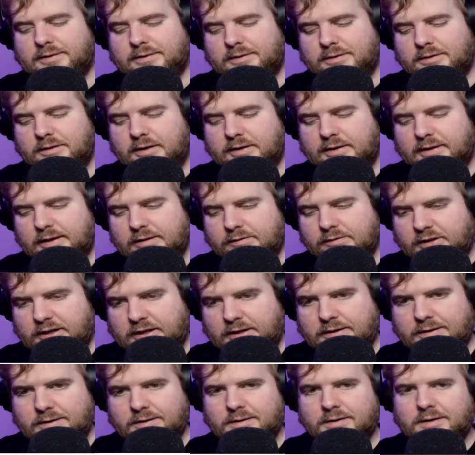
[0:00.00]

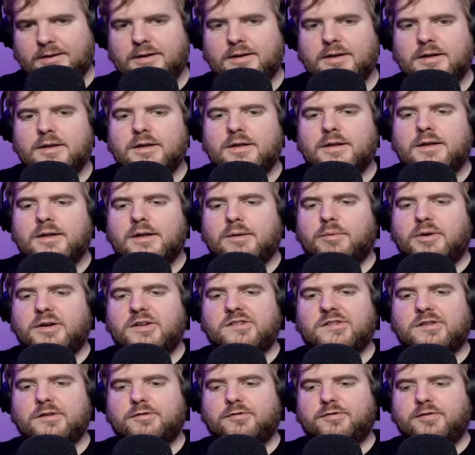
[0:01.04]
lovely. What
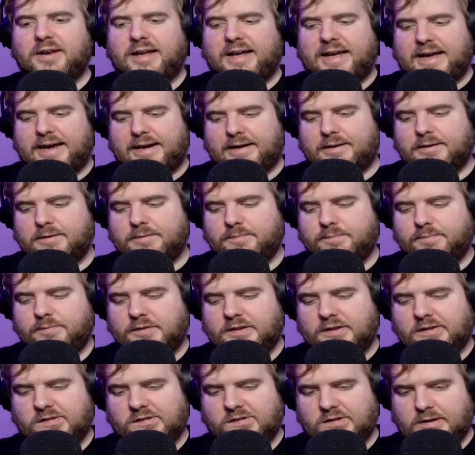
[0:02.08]
is the flag?
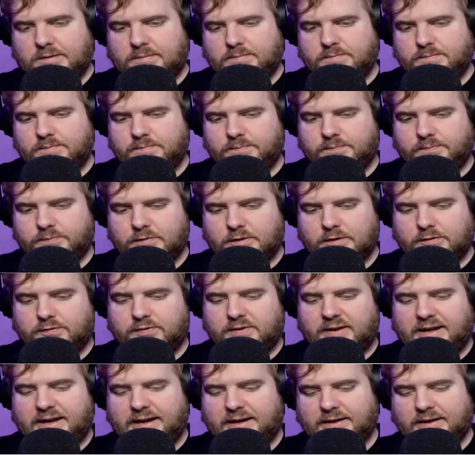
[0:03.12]
Let's see. The
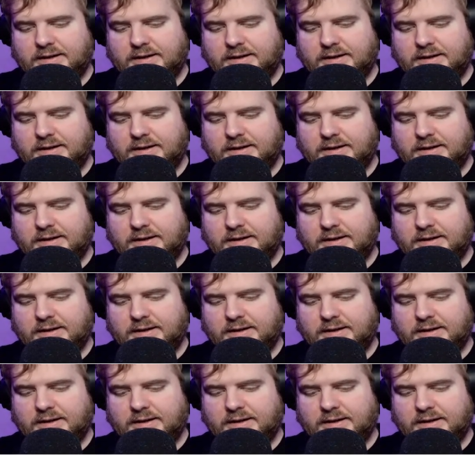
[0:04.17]
flag